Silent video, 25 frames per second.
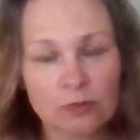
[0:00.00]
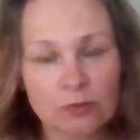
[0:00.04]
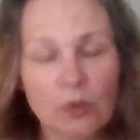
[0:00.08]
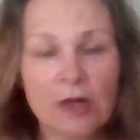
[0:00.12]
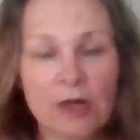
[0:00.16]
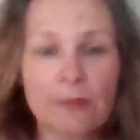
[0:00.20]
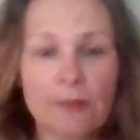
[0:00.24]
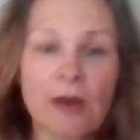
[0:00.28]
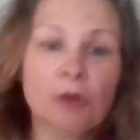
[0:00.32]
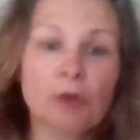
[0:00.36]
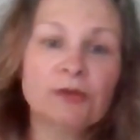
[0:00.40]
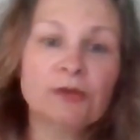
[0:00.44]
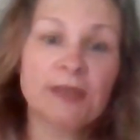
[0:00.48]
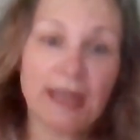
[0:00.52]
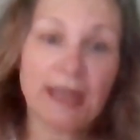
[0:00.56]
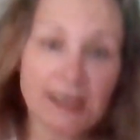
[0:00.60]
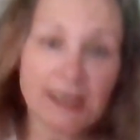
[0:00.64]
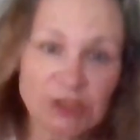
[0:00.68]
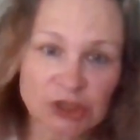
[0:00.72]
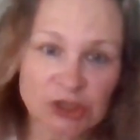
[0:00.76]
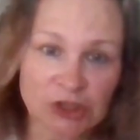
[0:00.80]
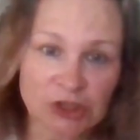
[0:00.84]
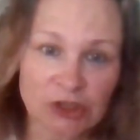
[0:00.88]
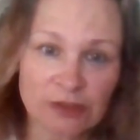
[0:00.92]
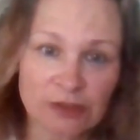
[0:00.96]
when I'm out in
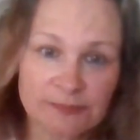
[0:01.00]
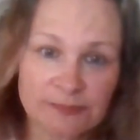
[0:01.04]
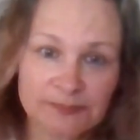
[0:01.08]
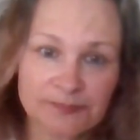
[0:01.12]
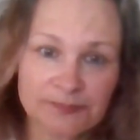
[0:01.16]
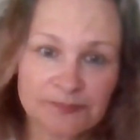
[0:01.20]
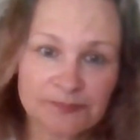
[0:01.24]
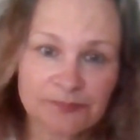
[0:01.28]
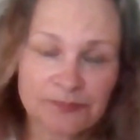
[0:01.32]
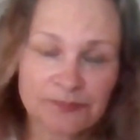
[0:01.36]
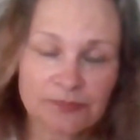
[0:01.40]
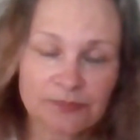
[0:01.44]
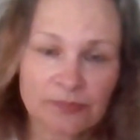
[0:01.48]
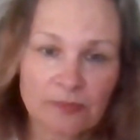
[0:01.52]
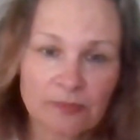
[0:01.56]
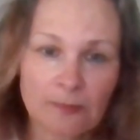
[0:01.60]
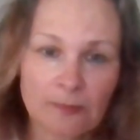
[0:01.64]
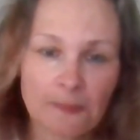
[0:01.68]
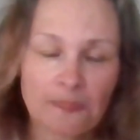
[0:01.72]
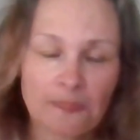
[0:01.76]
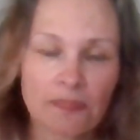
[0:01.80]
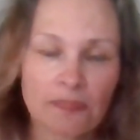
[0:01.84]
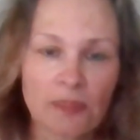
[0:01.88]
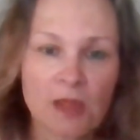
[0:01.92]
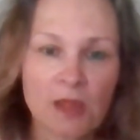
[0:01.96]
nature,
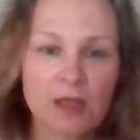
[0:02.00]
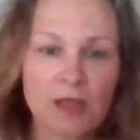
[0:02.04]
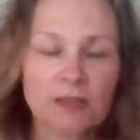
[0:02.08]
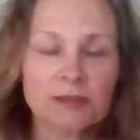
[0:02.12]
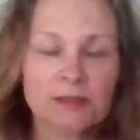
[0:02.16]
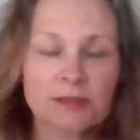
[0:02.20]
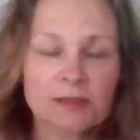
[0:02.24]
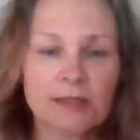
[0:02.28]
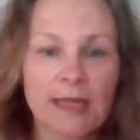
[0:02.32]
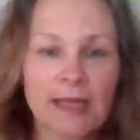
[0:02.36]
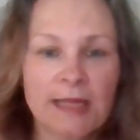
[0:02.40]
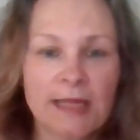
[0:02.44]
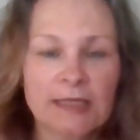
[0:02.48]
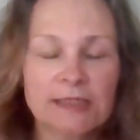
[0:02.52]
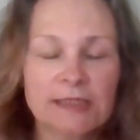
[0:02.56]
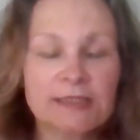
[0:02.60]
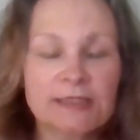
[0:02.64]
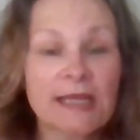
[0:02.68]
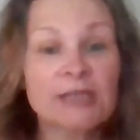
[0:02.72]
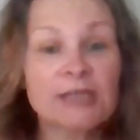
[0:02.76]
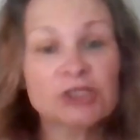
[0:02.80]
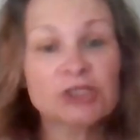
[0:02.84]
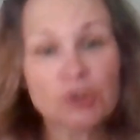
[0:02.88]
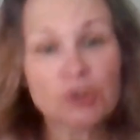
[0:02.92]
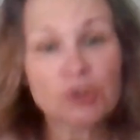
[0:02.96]
like
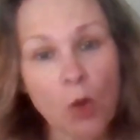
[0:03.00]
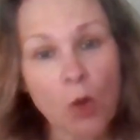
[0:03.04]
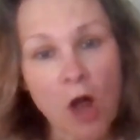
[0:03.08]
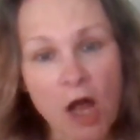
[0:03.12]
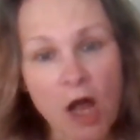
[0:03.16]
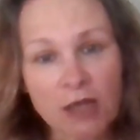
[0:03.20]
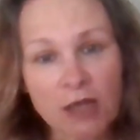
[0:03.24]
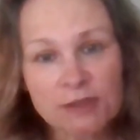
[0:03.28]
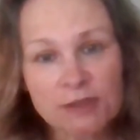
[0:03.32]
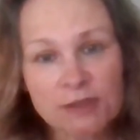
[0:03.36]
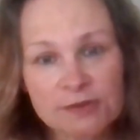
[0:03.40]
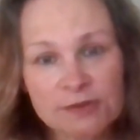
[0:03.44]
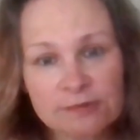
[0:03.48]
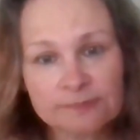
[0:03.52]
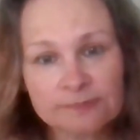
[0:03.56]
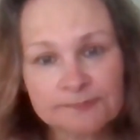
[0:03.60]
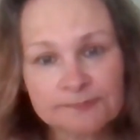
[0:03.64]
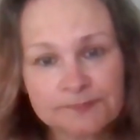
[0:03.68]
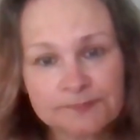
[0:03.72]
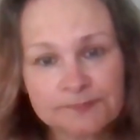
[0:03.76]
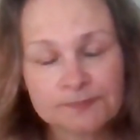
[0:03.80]
nature walks